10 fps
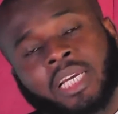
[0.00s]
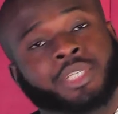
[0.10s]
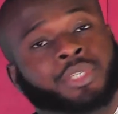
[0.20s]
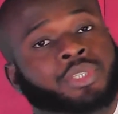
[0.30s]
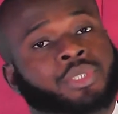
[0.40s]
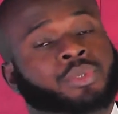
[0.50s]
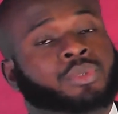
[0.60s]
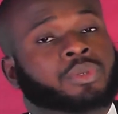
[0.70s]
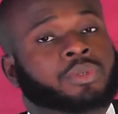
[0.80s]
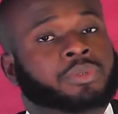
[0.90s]
issues
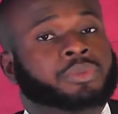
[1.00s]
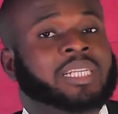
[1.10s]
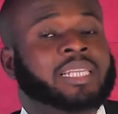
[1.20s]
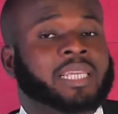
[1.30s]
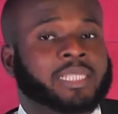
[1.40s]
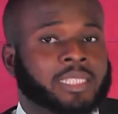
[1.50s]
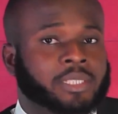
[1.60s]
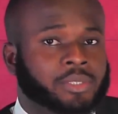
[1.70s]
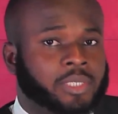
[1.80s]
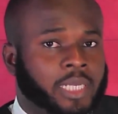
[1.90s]

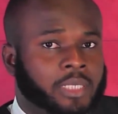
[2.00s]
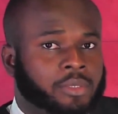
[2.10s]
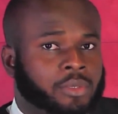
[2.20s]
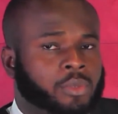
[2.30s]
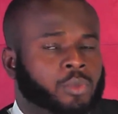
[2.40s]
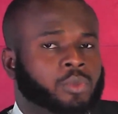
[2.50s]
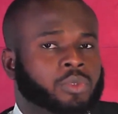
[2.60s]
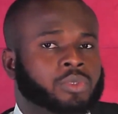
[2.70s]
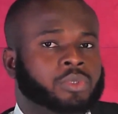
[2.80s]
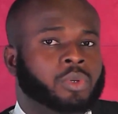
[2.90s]
relating to title
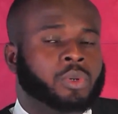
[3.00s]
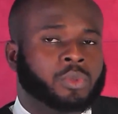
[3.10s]
would